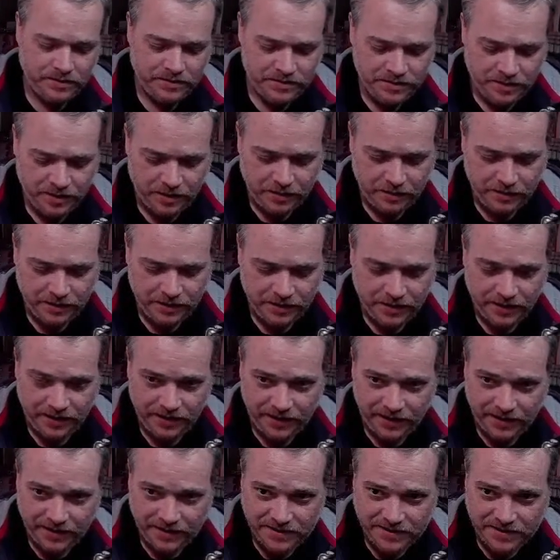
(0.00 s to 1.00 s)
So it
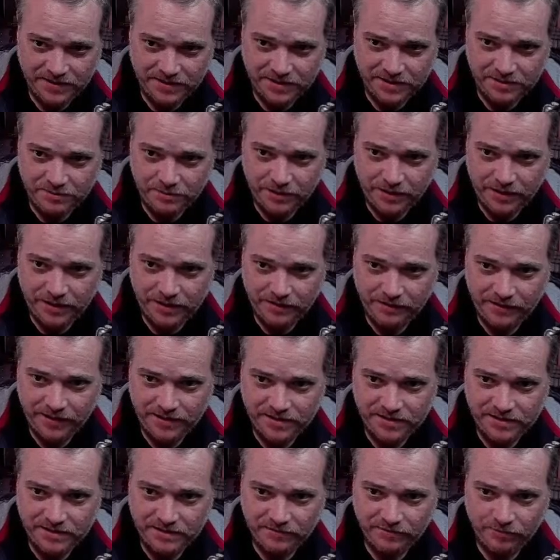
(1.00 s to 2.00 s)
has this right here.
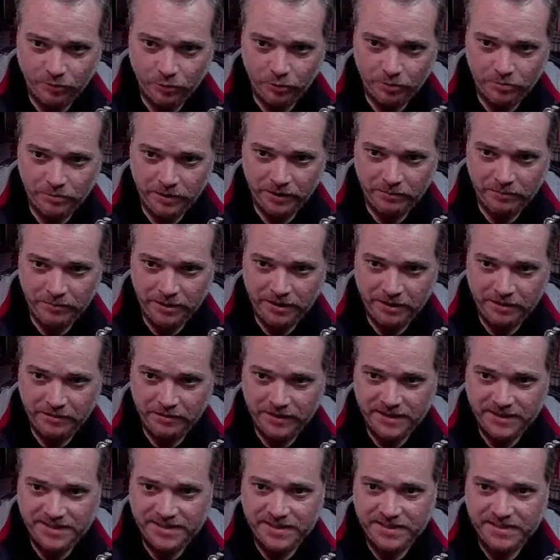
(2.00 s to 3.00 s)
That's the 4mm.
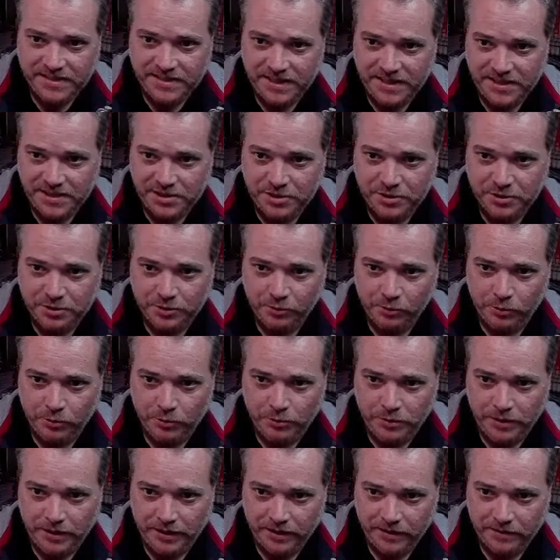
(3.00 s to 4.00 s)
This is a
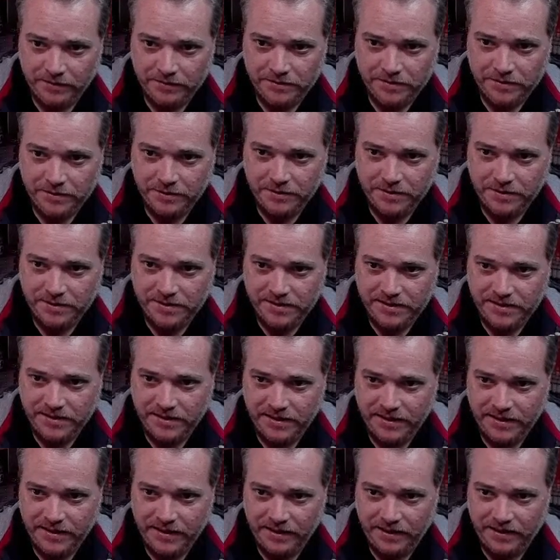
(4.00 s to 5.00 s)
screw down. So you can
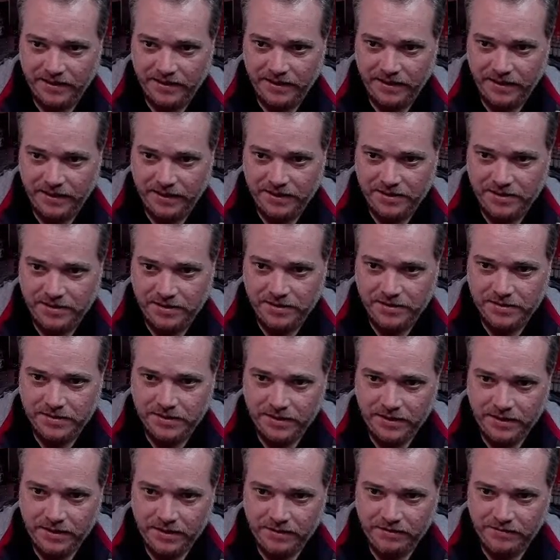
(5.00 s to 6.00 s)
see kind of the notches.
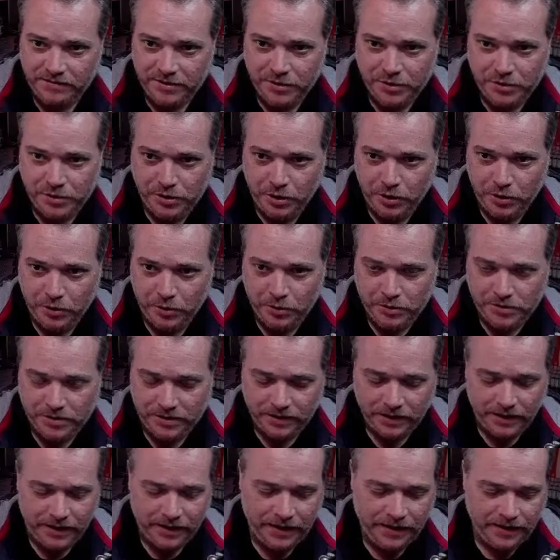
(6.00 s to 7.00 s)
You use
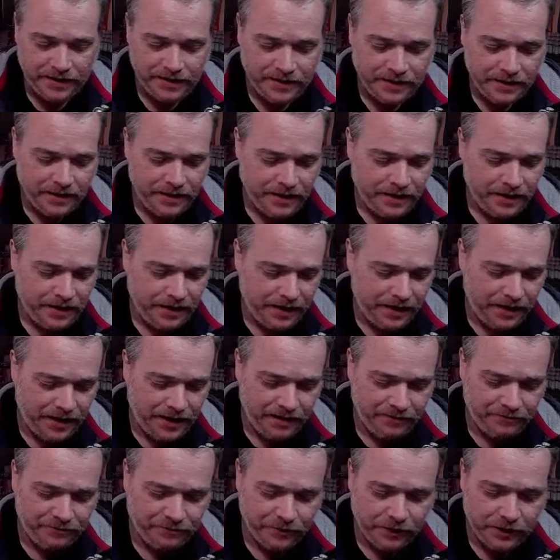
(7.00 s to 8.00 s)
like
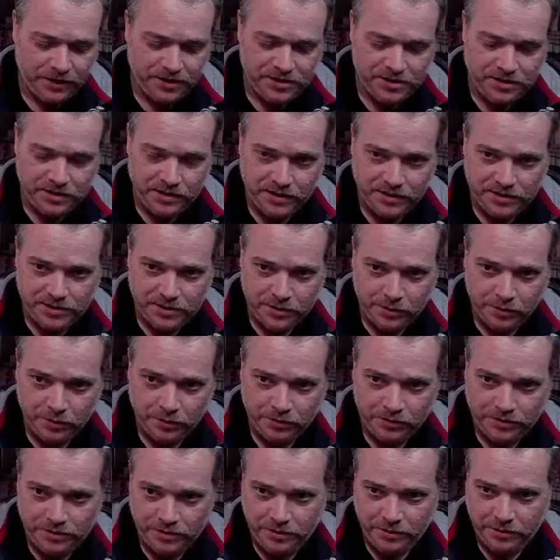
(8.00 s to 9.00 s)
a flush nut
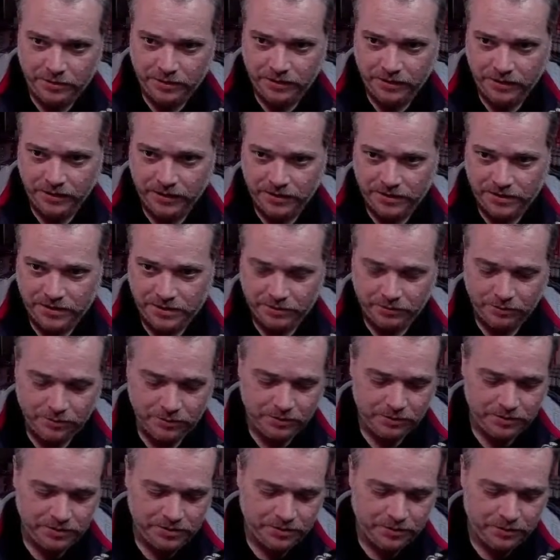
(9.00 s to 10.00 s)
tool. You can
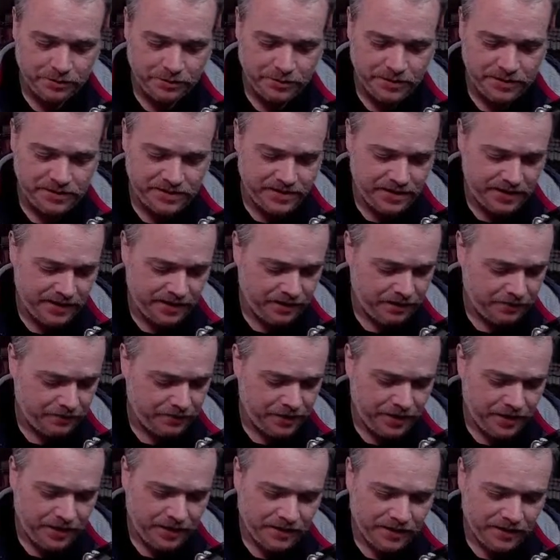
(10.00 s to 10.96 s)
unscrew and screw these down.